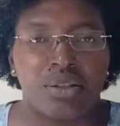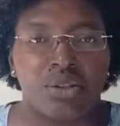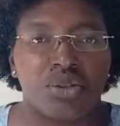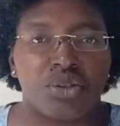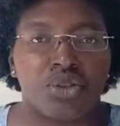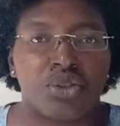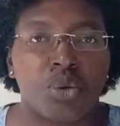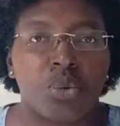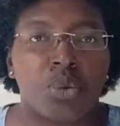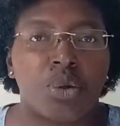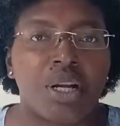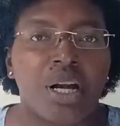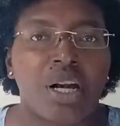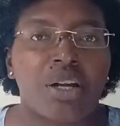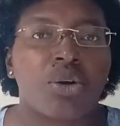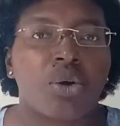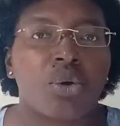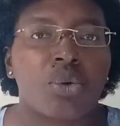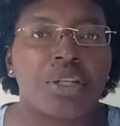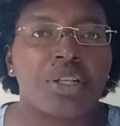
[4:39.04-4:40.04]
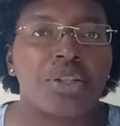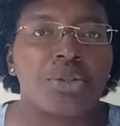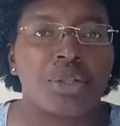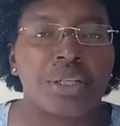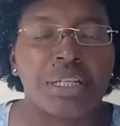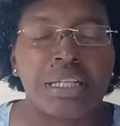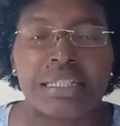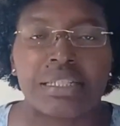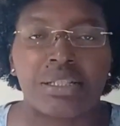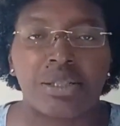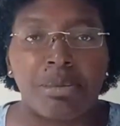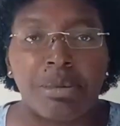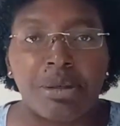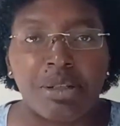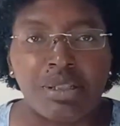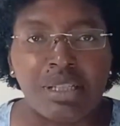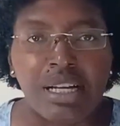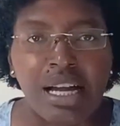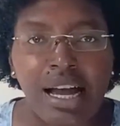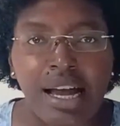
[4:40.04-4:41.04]
So we're not only looking to
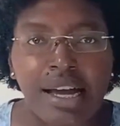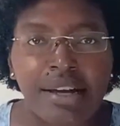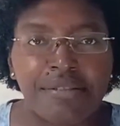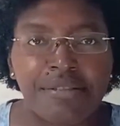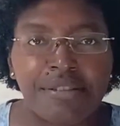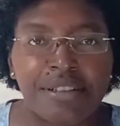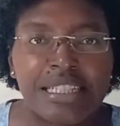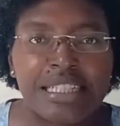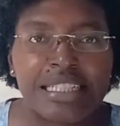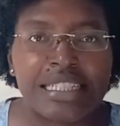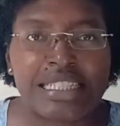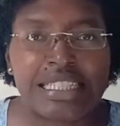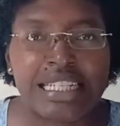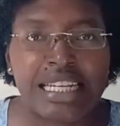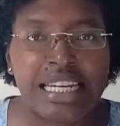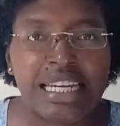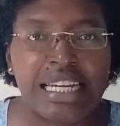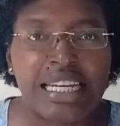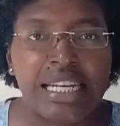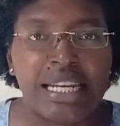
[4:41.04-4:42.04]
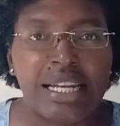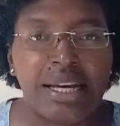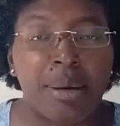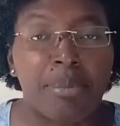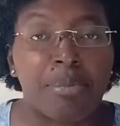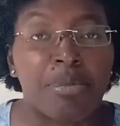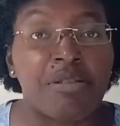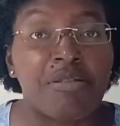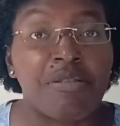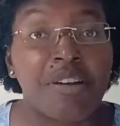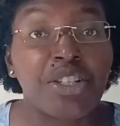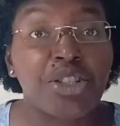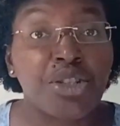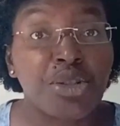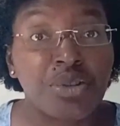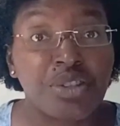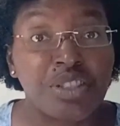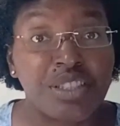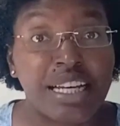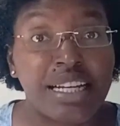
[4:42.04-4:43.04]
build confidence in a
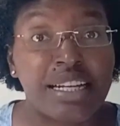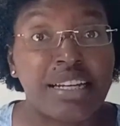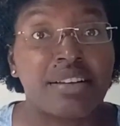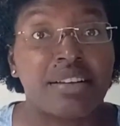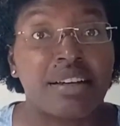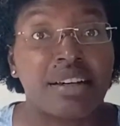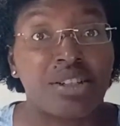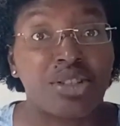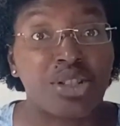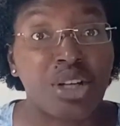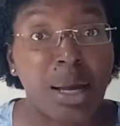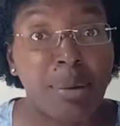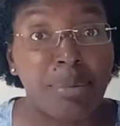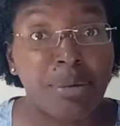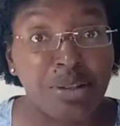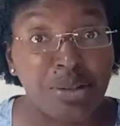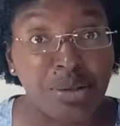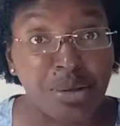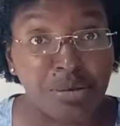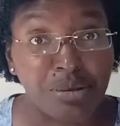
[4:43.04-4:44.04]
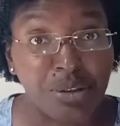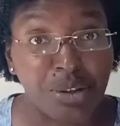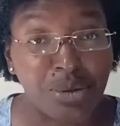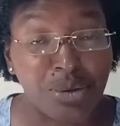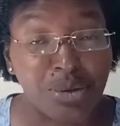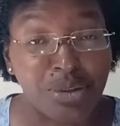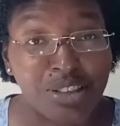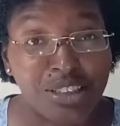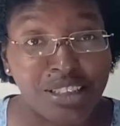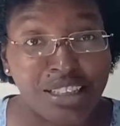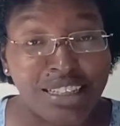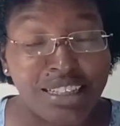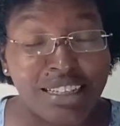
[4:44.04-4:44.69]
professional setting like job interviews,